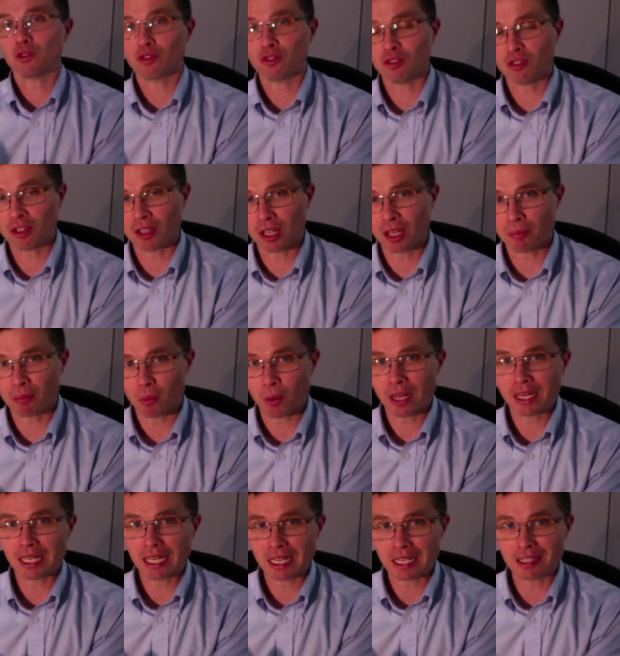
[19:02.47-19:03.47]
Philip
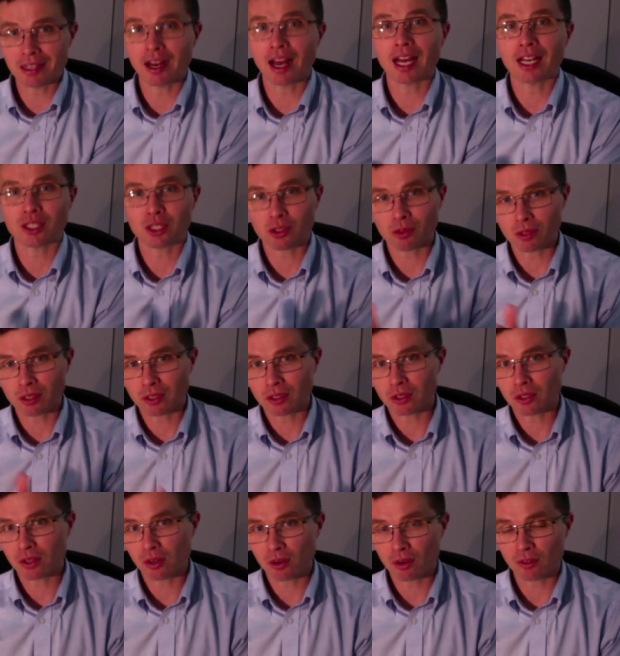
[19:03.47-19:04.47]
when he dies. So
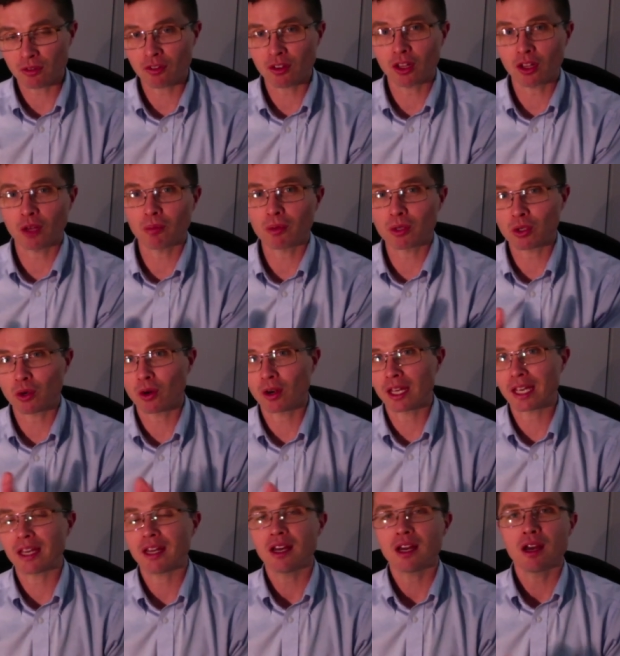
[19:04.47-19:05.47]
Philip is
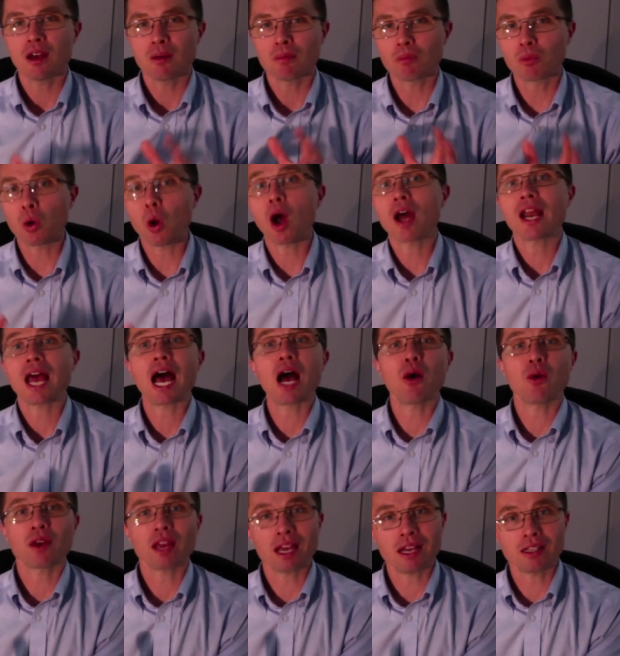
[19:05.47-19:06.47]
already brought
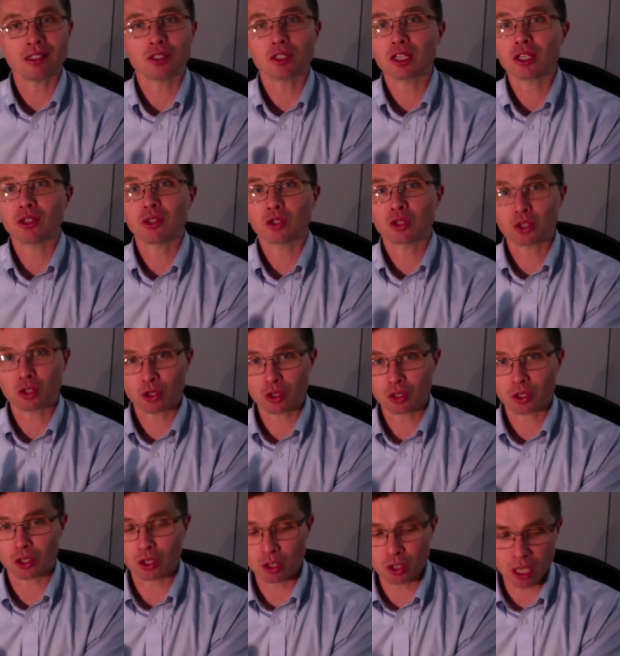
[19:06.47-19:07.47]
out as his
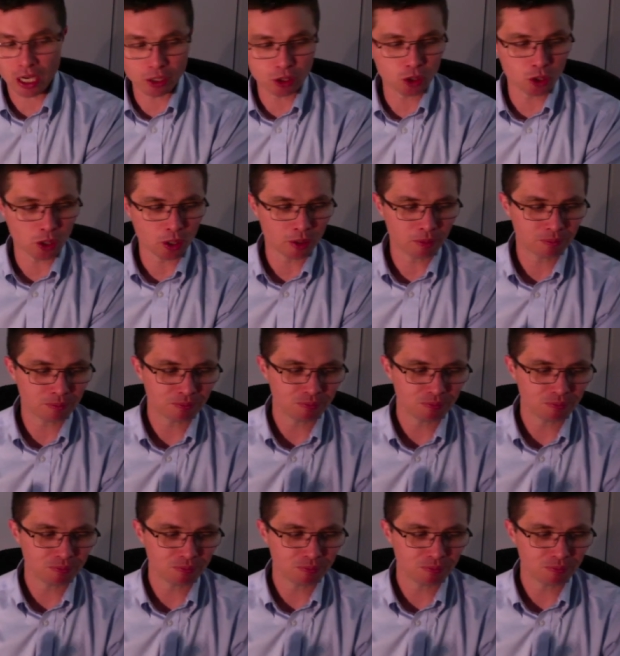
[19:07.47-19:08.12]
successor.